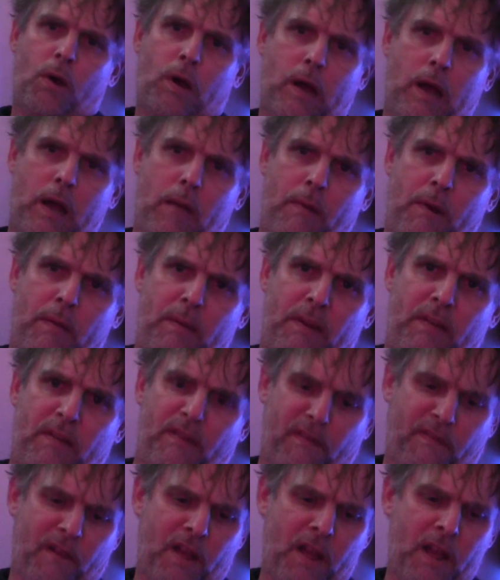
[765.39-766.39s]
I'm on a bit of
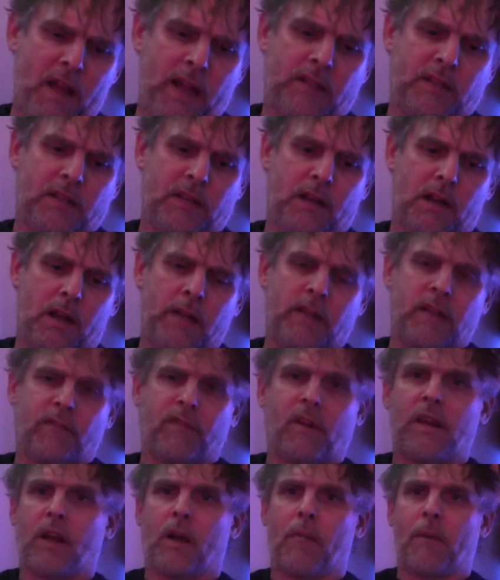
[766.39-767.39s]
a flyer tonight. I've
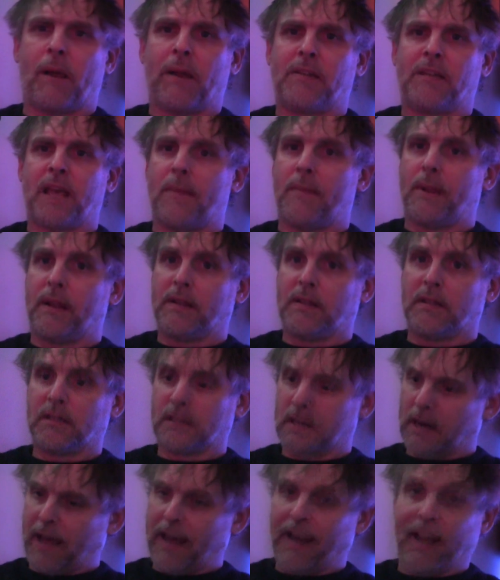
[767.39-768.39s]
only got about 10 minutes
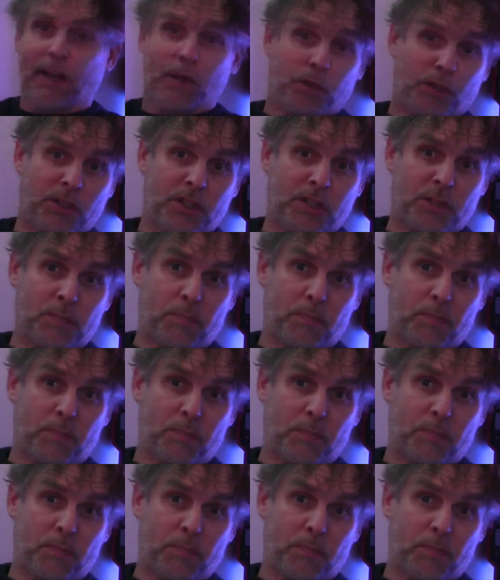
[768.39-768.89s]
until Electrician's